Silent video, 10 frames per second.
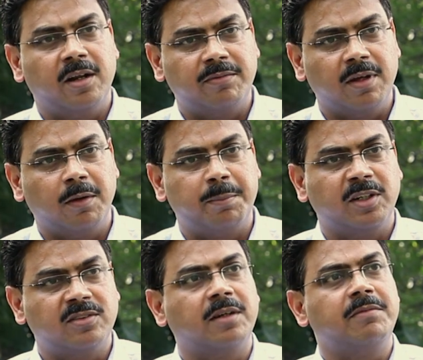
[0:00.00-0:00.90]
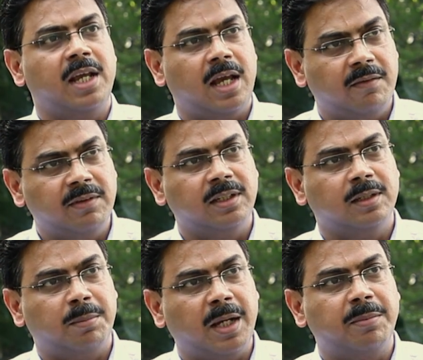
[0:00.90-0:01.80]
of developments that we have in the
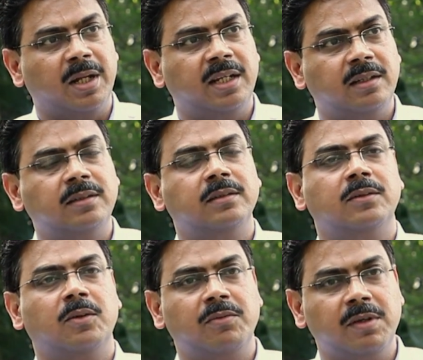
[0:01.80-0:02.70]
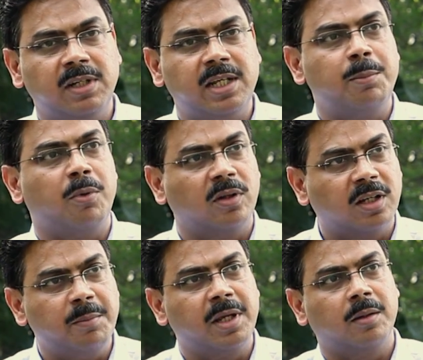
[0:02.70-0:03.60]
pipeline, we will keep on
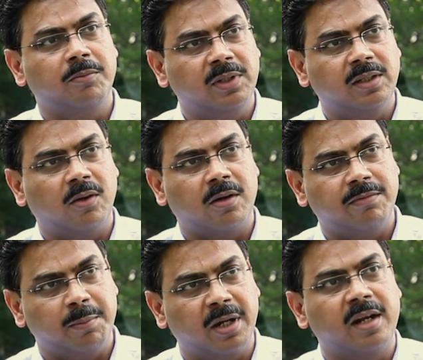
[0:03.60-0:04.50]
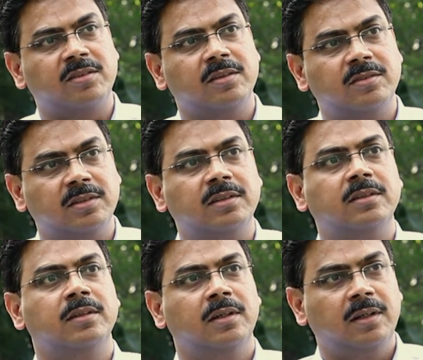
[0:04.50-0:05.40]
coming up with a lot of upgradations in
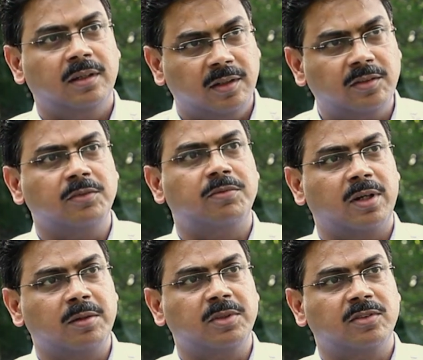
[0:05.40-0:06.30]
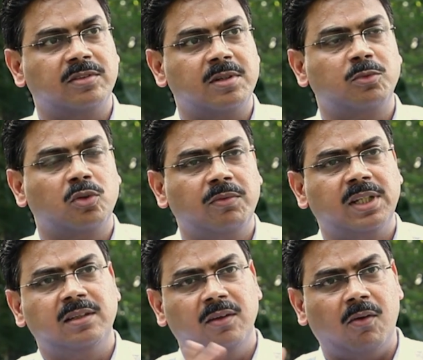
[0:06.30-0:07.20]
this infotainment system. So with
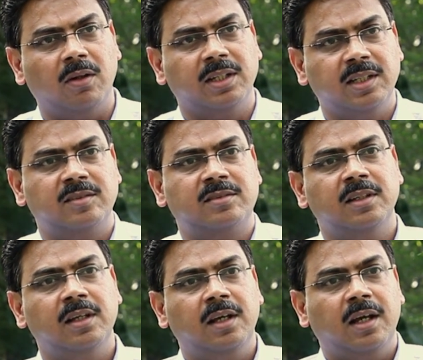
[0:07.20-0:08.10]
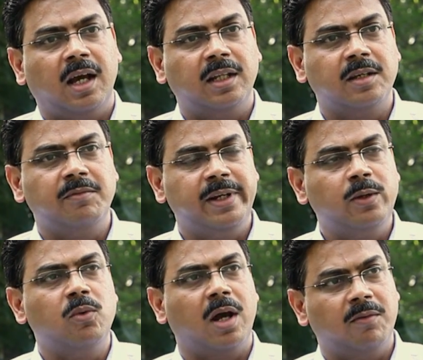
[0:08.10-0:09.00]
all this, I think we
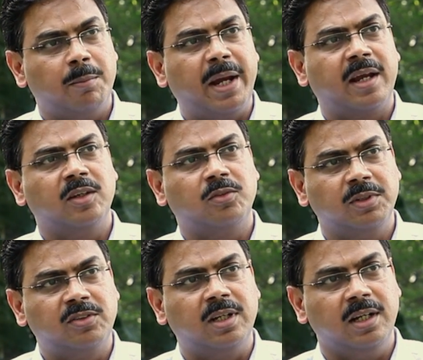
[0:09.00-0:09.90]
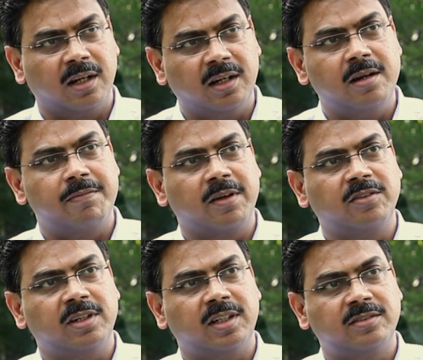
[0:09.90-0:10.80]
do have a package which clearly
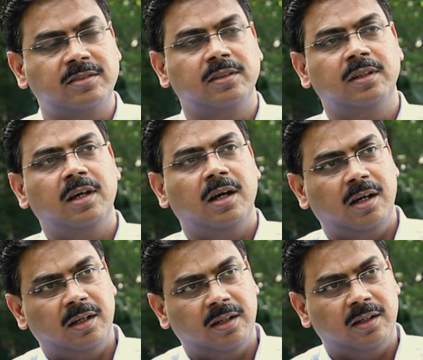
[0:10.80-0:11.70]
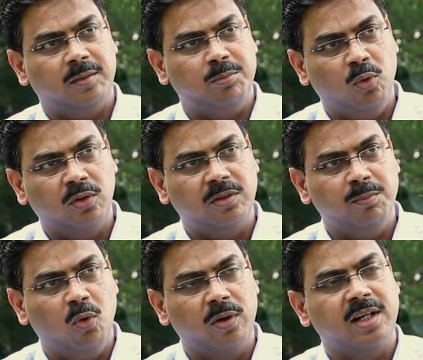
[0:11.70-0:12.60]
differentiates both
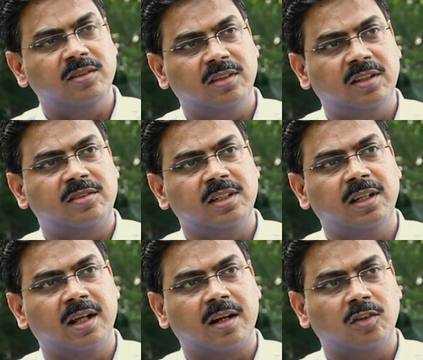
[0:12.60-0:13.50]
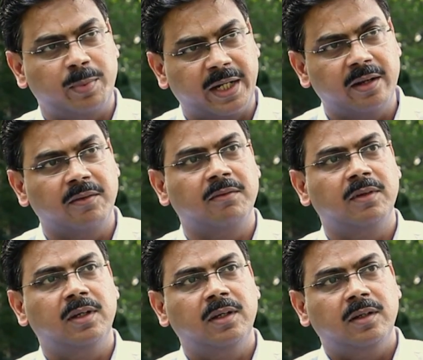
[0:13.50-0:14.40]
Bolt and Zest in their respective
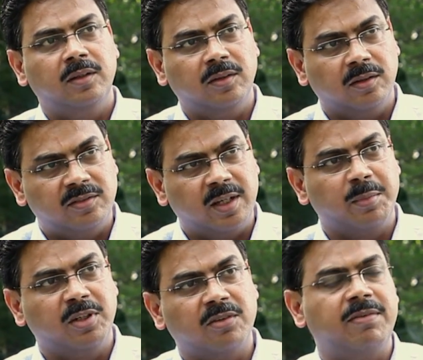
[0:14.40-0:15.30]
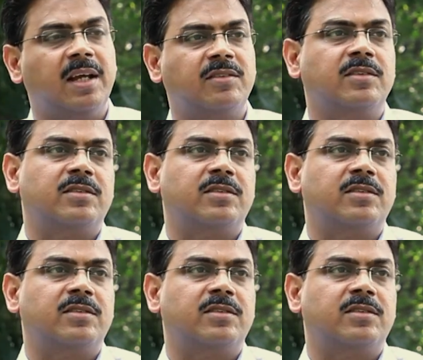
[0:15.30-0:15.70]
segments of hatch and